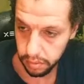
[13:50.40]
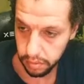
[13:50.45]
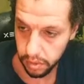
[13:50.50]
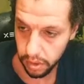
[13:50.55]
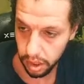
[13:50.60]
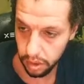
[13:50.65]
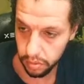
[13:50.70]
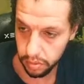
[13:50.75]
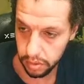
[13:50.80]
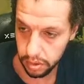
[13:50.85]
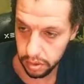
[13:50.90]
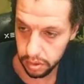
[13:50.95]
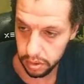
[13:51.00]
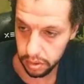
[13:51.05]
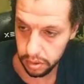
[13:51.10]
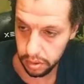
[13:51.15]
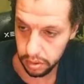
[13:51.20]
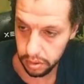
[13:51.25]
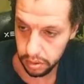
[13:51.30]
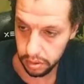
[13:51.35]
I'm done with
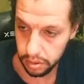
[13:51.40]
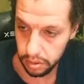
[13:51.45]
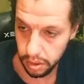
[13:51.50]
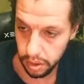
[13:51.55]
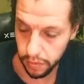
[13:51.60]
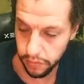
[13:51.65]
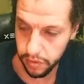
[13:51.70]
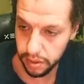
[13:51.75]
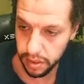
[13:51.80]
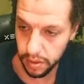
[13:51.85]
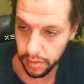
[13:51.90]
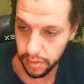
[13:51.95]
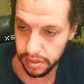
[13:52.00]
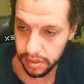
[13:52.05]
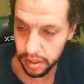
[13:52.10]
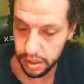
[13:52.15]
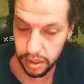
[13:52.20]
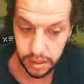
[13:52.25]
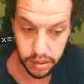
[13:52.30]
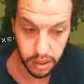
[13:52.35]
her. Every time
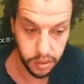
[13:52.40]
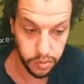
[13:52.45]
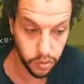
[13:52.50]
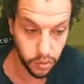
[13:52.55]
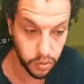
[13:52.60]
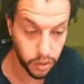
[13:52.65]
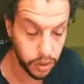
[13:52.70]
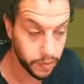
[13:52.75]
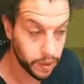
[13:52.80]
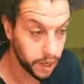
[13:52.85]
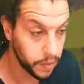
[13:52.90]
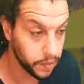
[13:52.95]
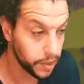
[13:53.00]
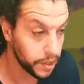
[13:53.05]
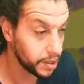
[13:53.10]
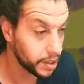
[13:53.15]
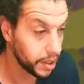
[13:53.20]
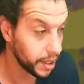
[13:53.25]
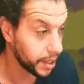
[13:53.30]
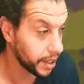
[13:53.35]
I say the same, don't worry about
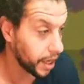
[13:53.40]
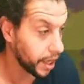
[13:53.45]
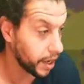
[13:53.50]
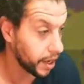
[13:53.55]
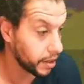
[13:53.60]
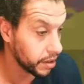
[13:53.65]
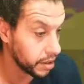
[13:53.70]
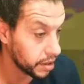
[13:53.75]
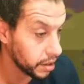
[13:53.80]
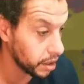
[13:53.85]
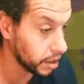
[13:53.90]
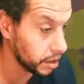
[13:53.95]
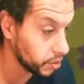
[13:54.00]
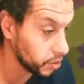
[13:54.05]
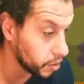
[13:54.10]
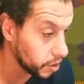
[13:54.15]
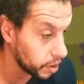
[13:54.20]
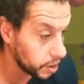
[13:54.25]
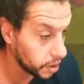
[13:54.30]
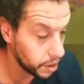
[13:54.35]
it, but then I get angry and then I
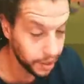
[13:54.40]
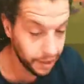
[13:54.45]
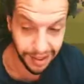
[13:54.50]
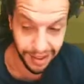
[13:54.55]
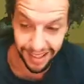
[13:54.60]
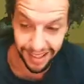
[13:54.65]
don't.